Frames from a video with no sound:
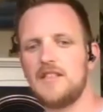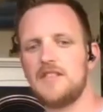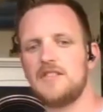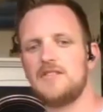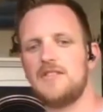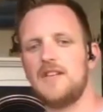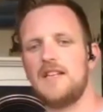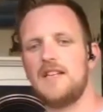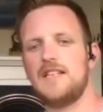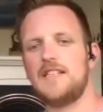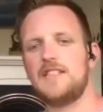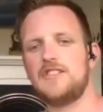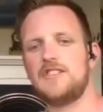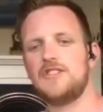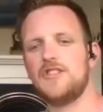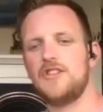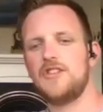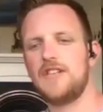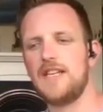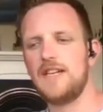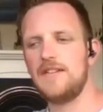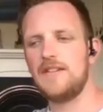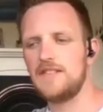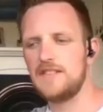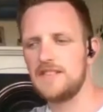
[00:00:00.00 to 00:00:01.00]
Really
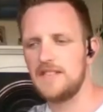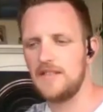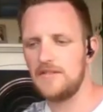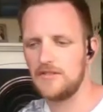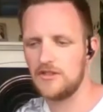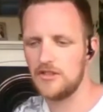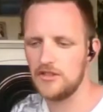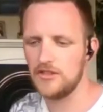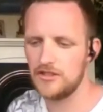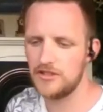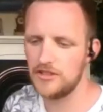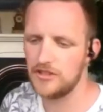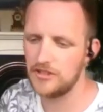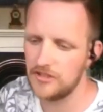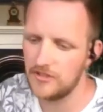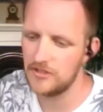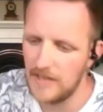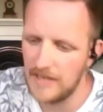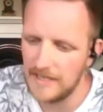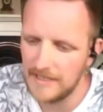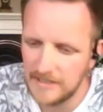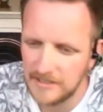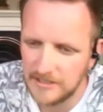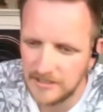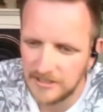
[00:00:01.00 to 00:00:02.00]
enjoy giving yourself a good
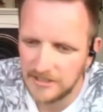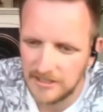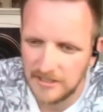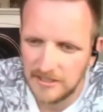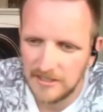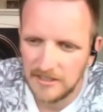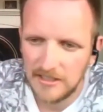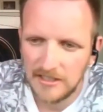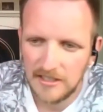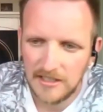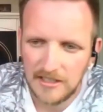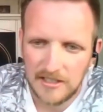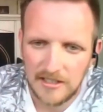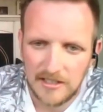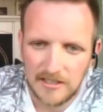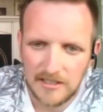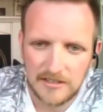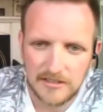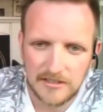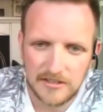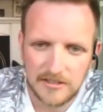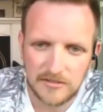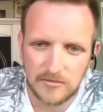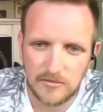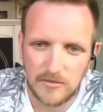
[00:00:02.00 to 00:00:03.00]
stretch.
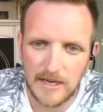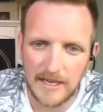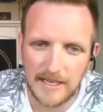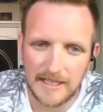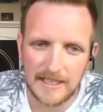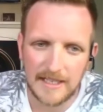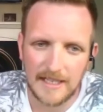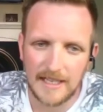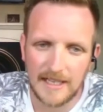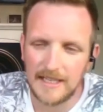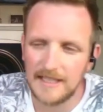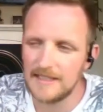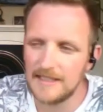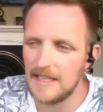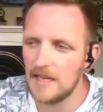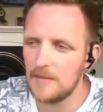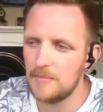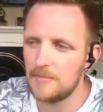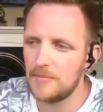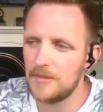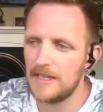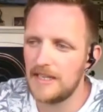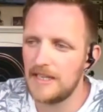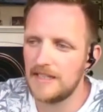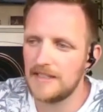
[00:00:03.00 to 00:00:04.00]
Just regulating
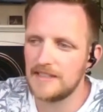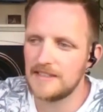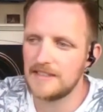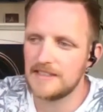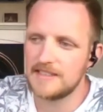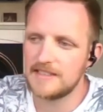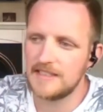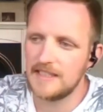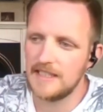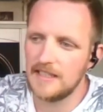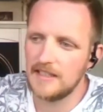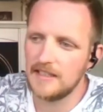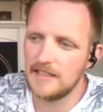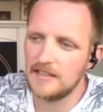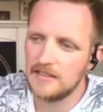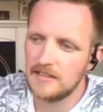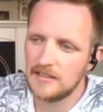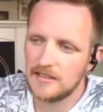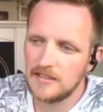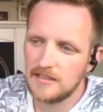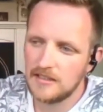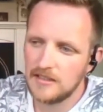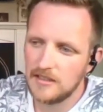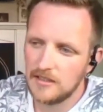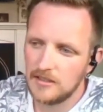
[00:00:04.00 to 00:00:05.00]
that breathing still.
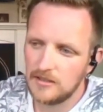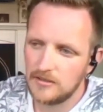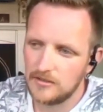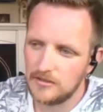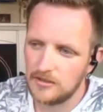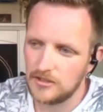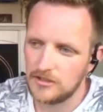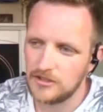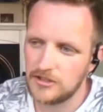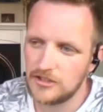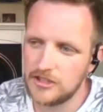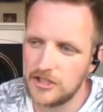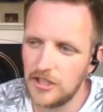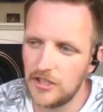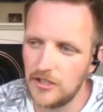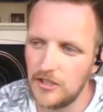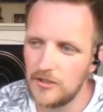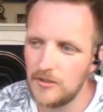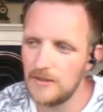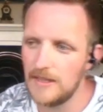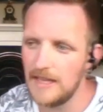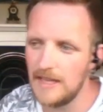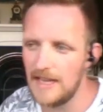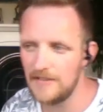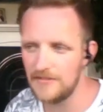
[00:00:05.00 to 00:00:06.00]
Got
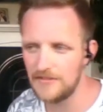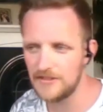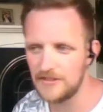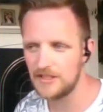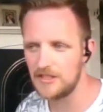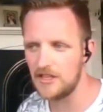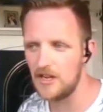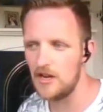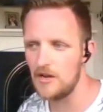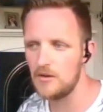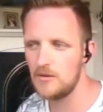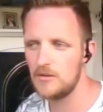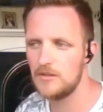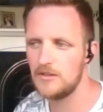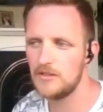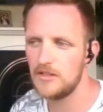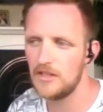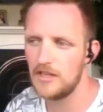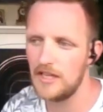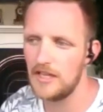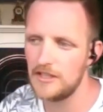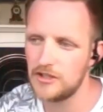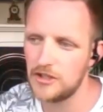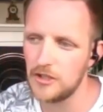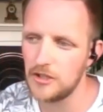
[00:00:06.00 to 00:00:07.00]
2 left to go.
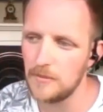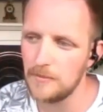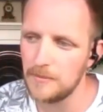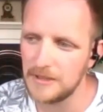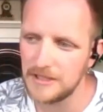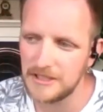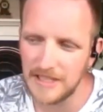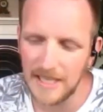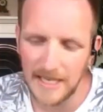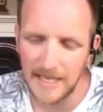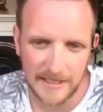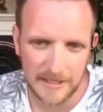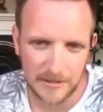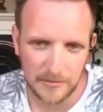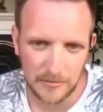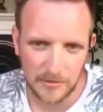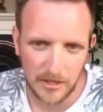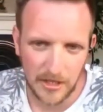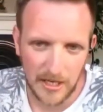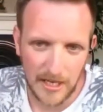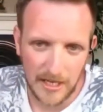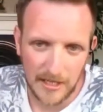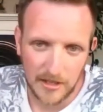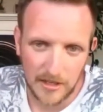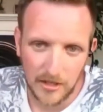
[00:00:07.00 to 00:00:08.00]
Got our jumping jacks and we've
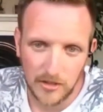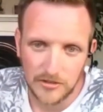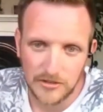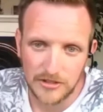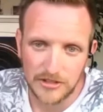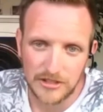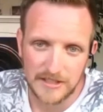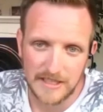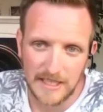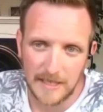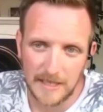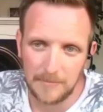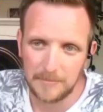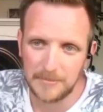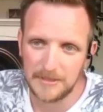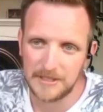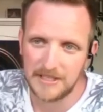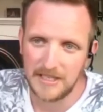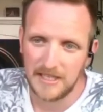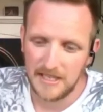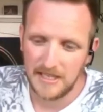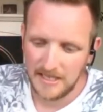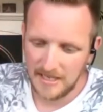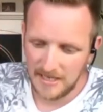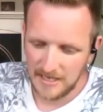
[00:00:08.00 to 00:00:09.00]
got our lunge dips.
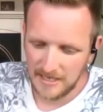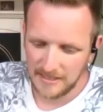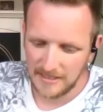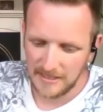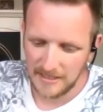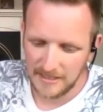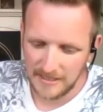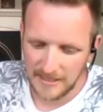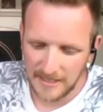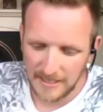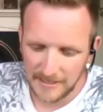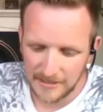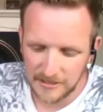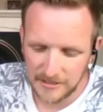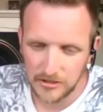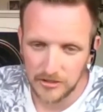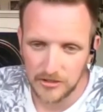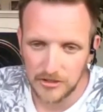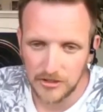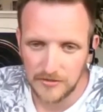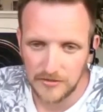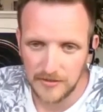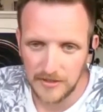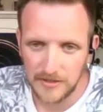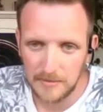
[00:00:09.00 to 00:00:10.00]
And then that is
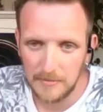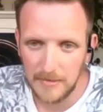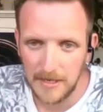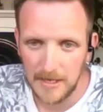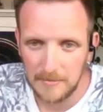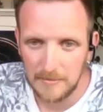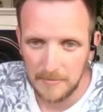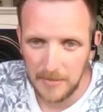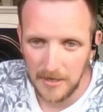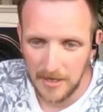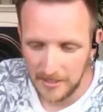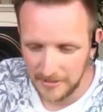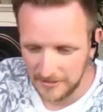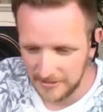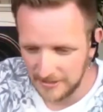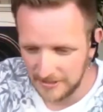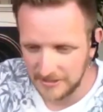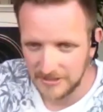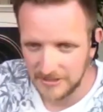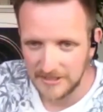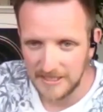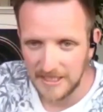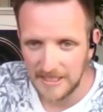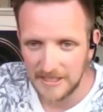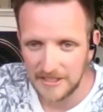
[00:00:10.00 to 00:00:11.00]
us for the main part of the
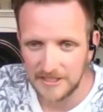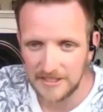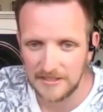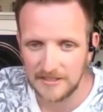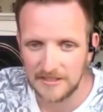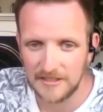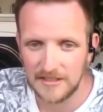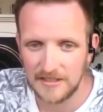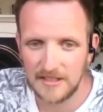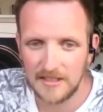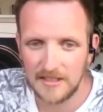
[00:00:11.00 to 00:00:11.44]
session.